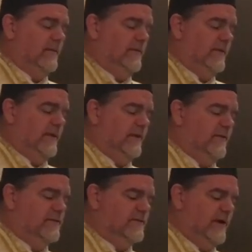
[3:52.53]
but then he
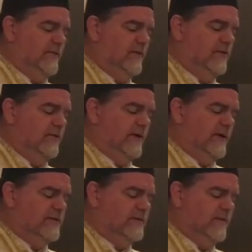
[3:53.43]
wasn't able to do
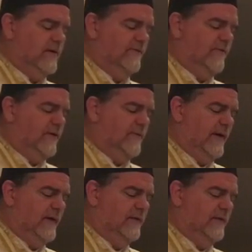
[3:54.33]
that, so he therefore
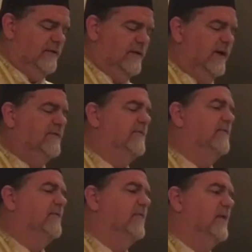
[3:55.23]
commanded the death
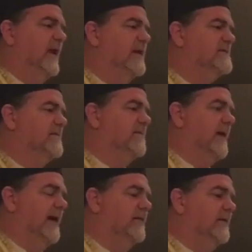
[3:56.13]
of Urias in
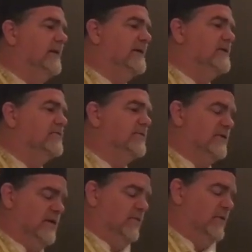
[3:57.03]
battle,
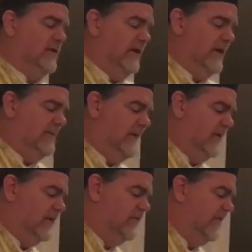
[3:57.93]
so that he would not
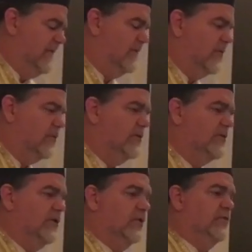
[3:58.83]
appear to have been
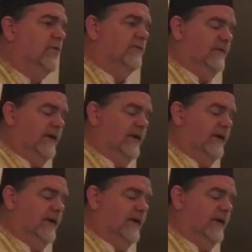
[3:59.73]
murdered, when in